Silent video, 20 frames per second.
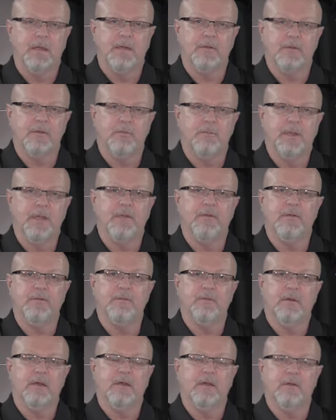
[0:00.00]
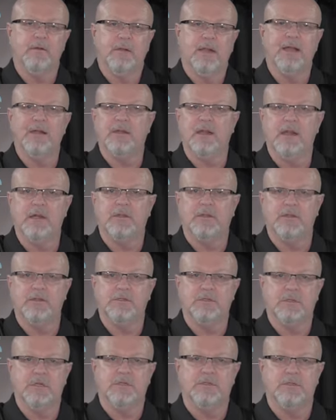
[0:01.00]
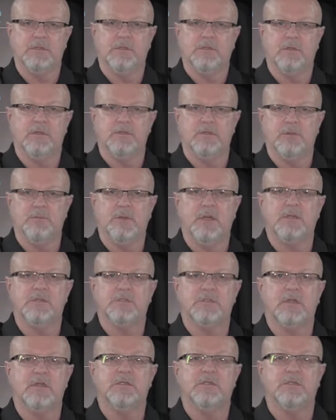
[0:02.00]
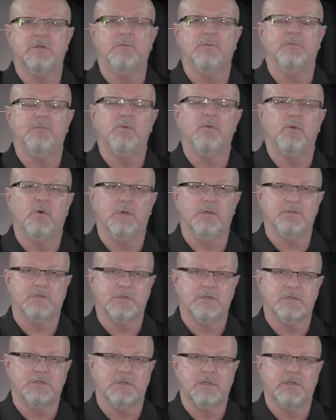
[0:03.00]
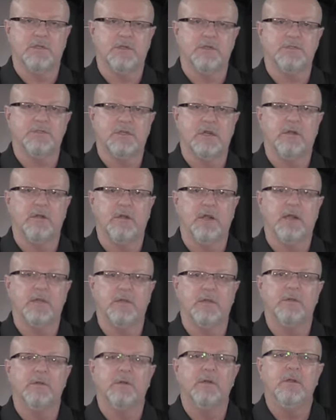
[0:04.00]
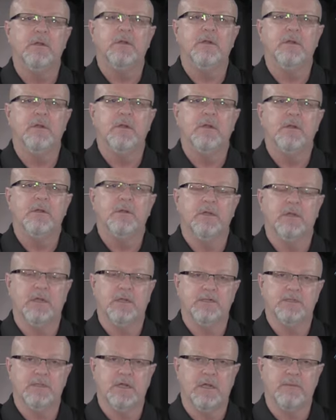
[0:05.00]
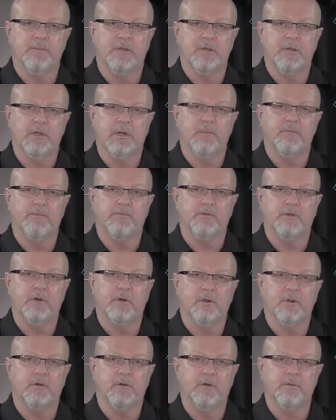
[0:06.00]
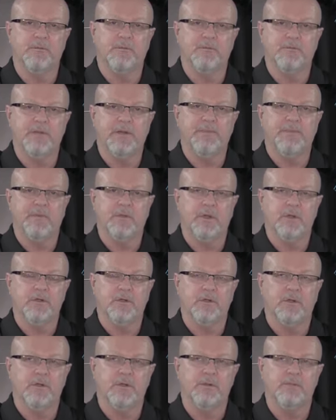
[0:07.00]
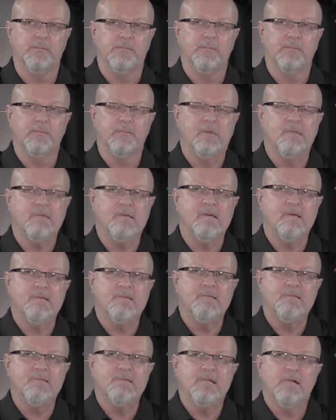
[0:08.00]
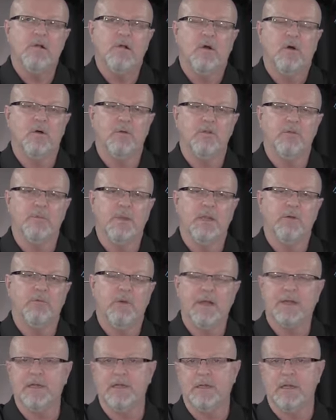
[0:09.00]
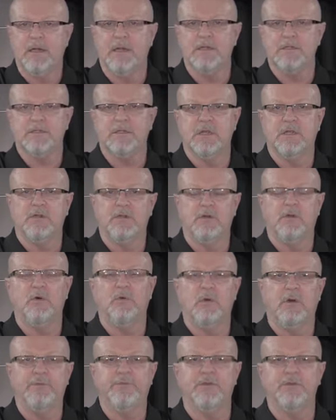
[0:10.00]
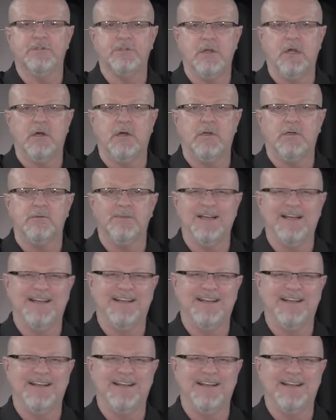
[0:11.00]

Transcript: you may not like this teaching because you may see some wolves that are sitting there staring at you the next time you get up in front of the group of people that you lead. Or you may recognize that you're a wolf yourself.